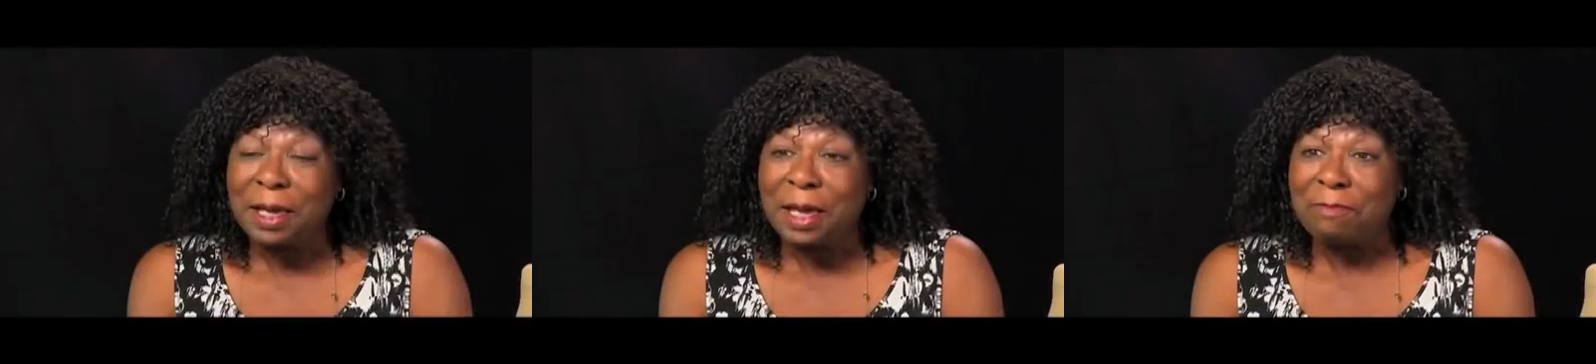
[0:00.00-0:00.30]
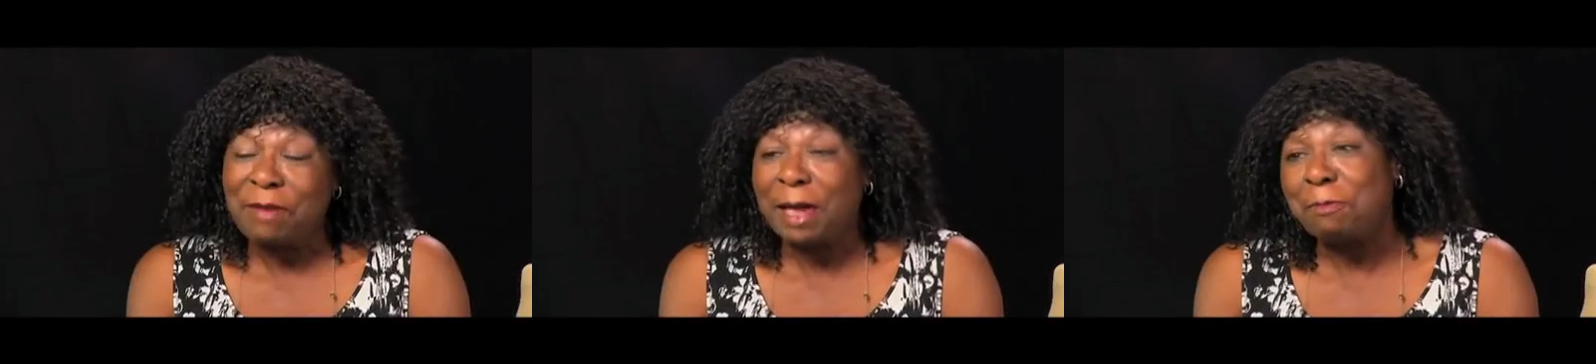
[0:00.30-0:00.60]

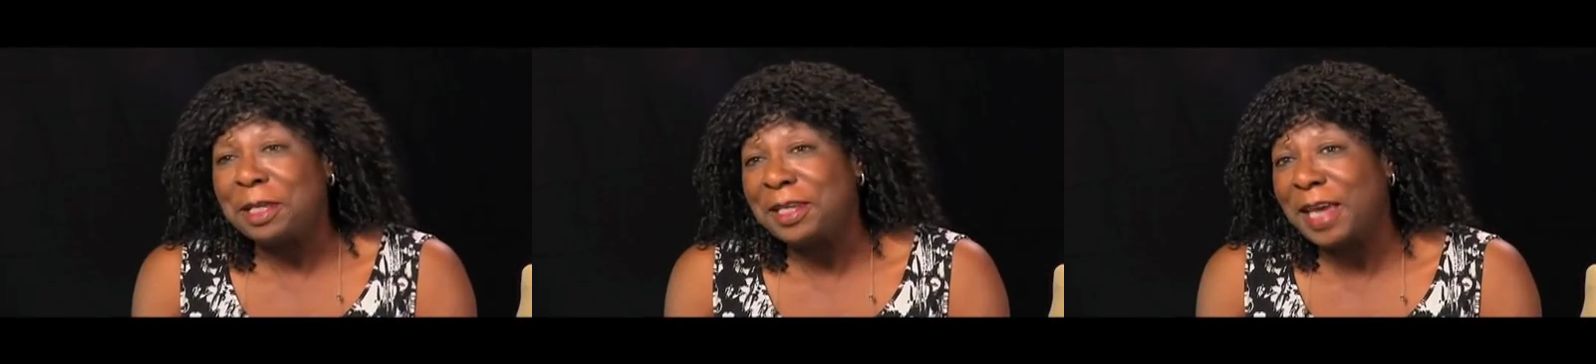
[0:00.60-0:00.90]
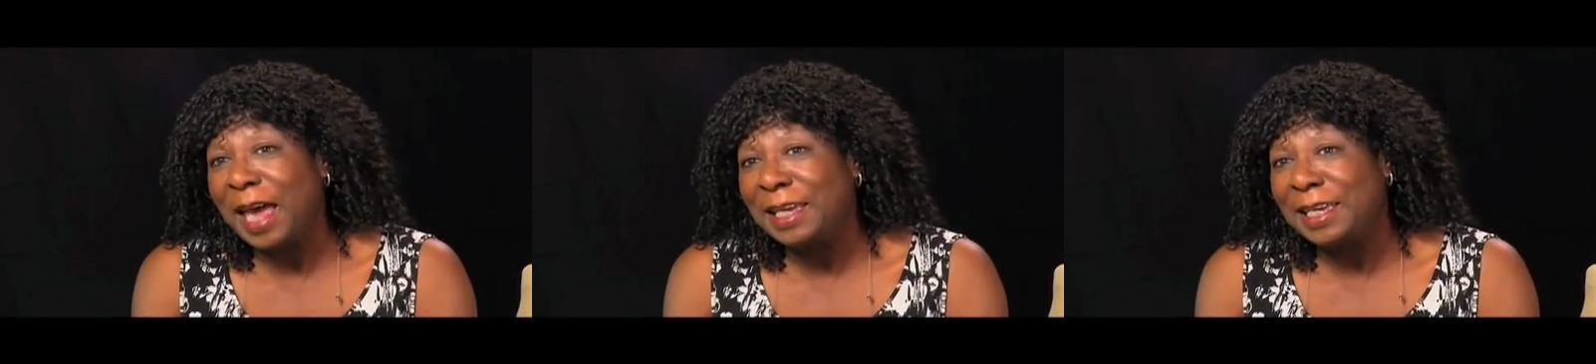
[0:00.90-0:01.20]
In fact, when
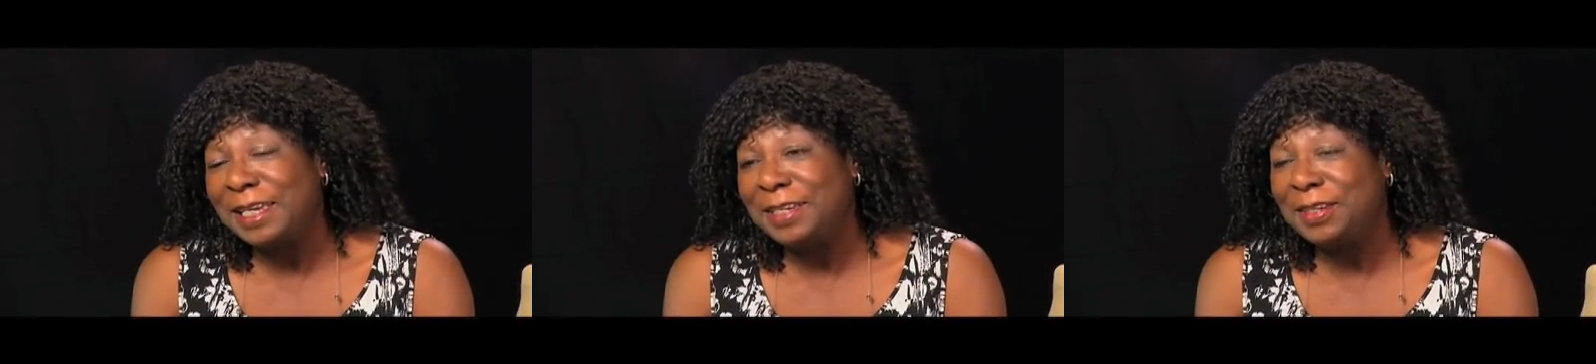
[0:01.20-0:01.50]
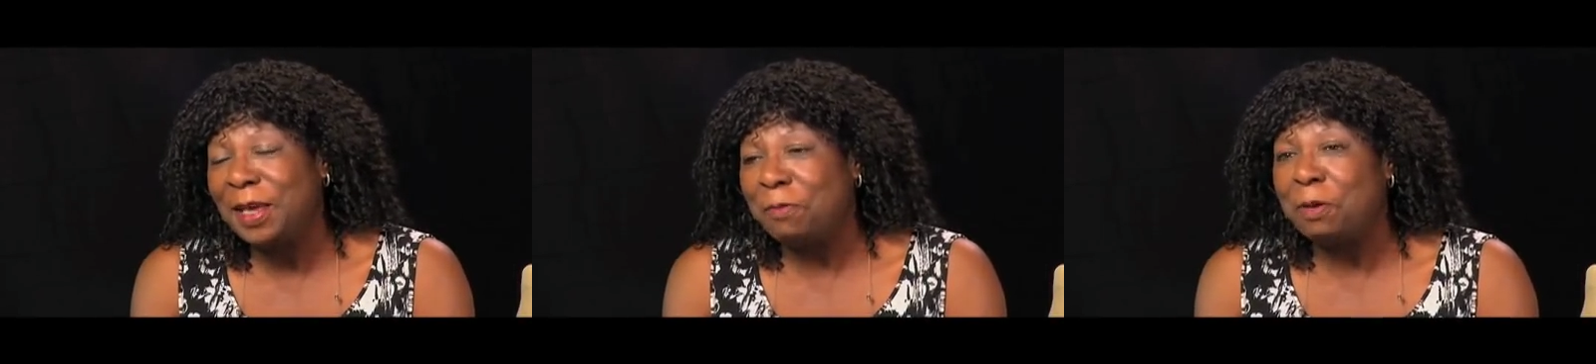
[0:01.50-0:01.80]
Jackie
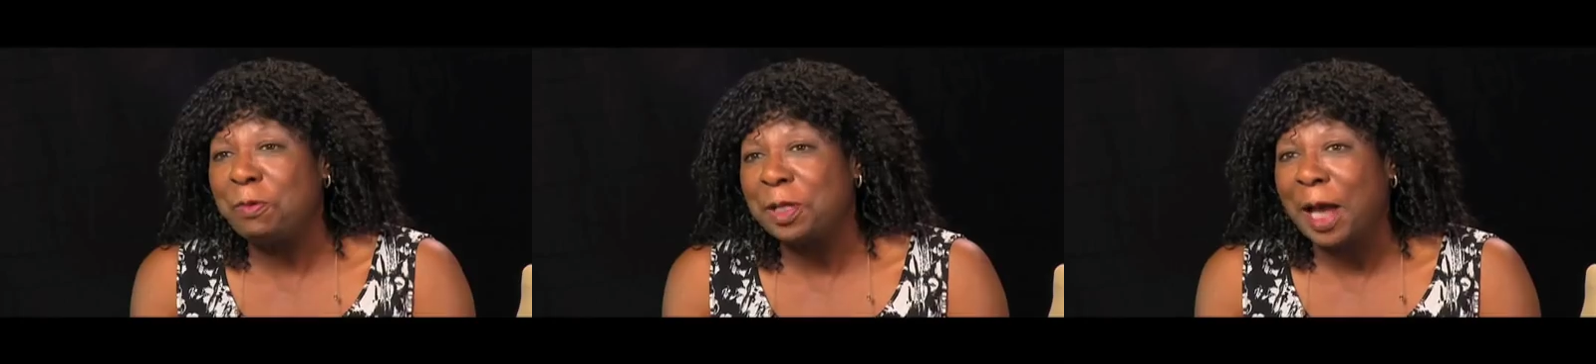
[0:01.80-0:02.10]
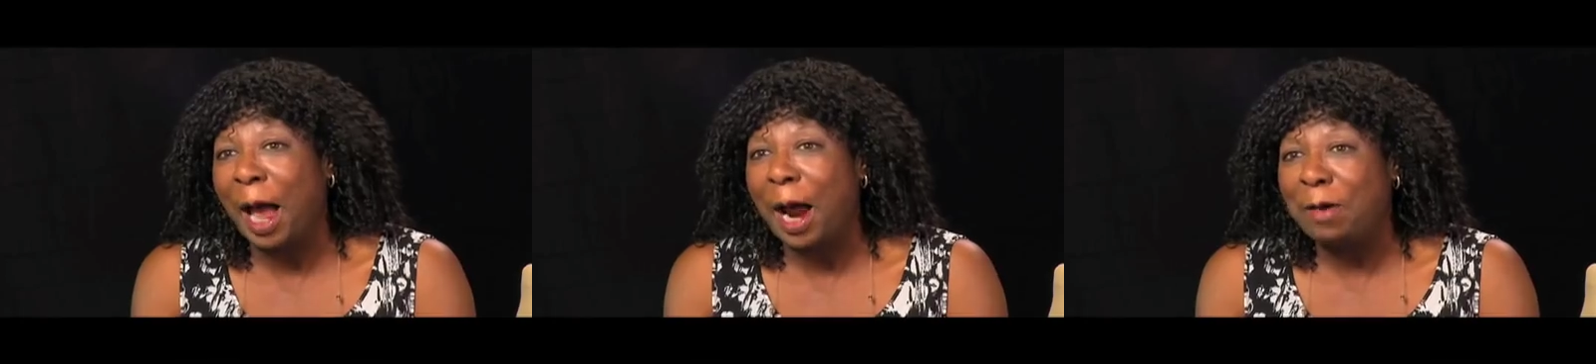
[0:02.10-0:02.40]
said, "We want to
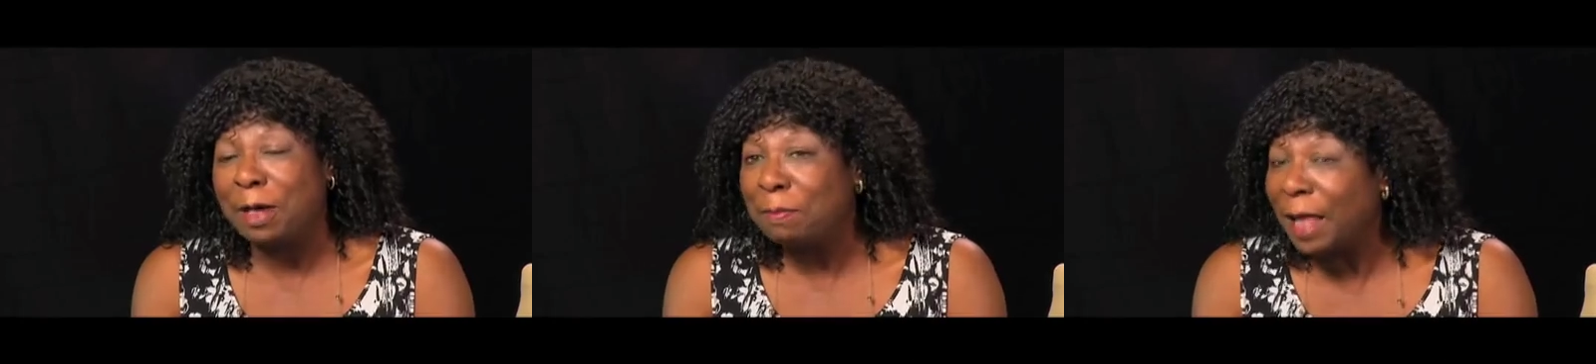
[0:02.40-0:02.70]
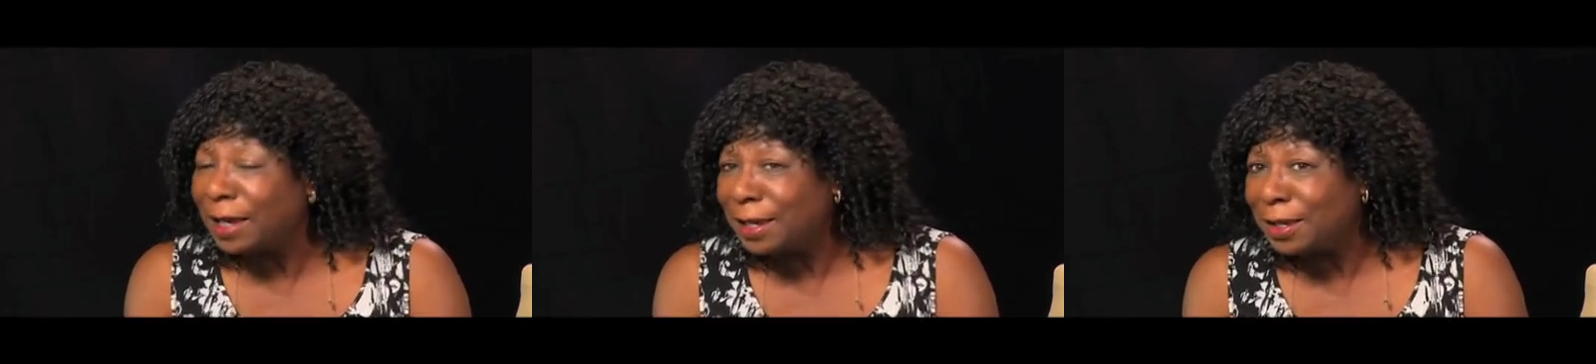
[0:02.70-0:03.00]
hire you," I'm
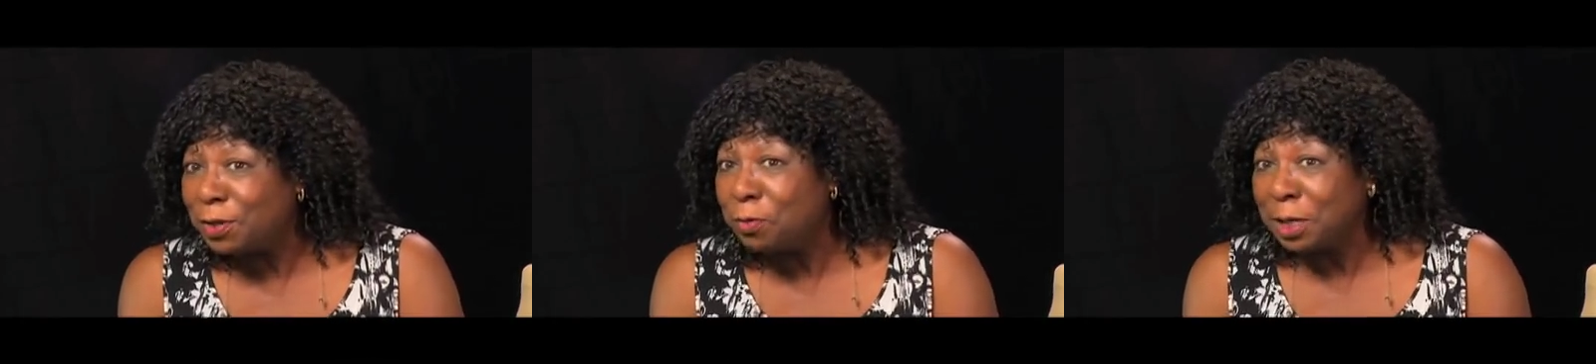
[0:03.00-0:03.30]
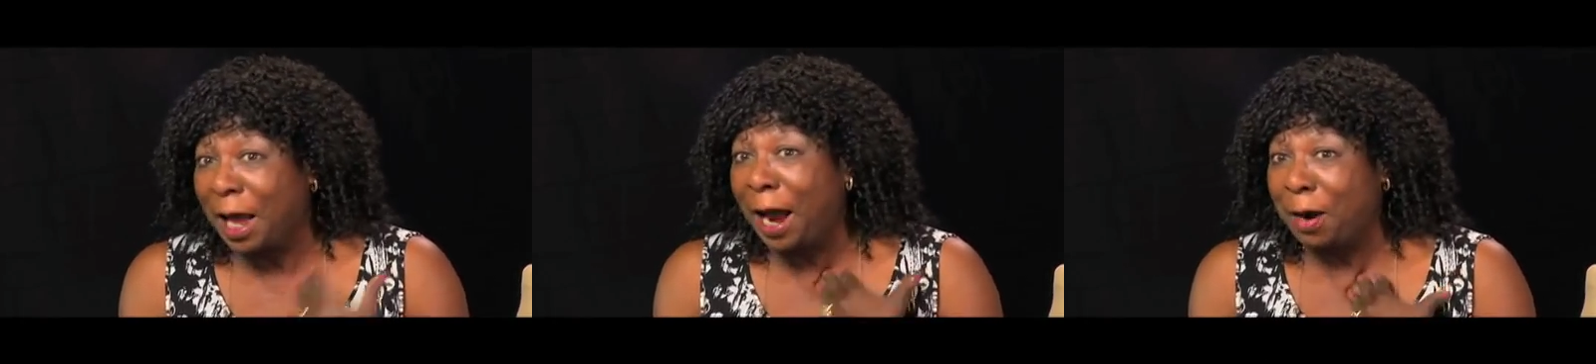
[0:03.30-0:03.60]
like, "You
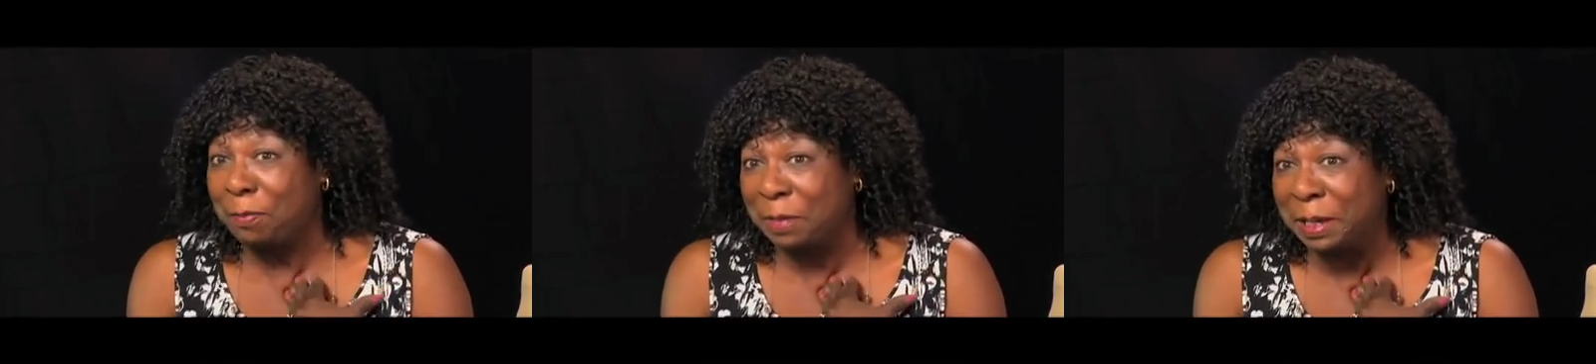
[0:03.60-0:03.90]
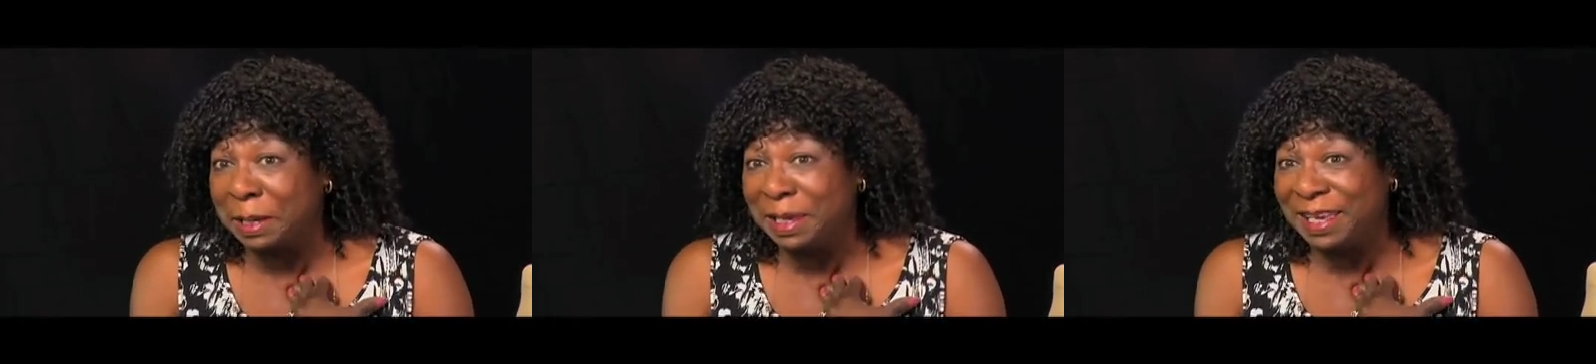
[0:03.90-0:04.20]
want to hire
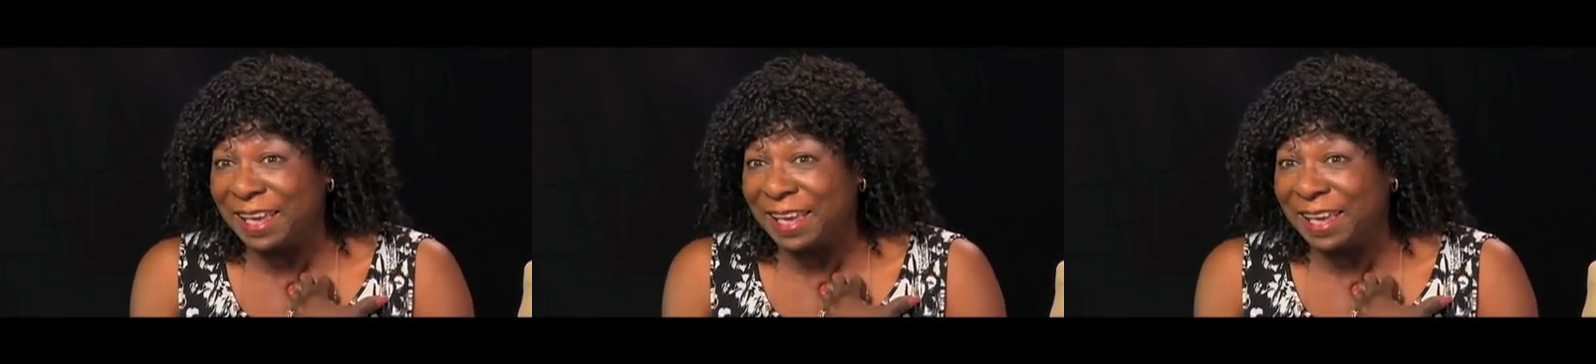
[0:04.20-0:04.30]
me?"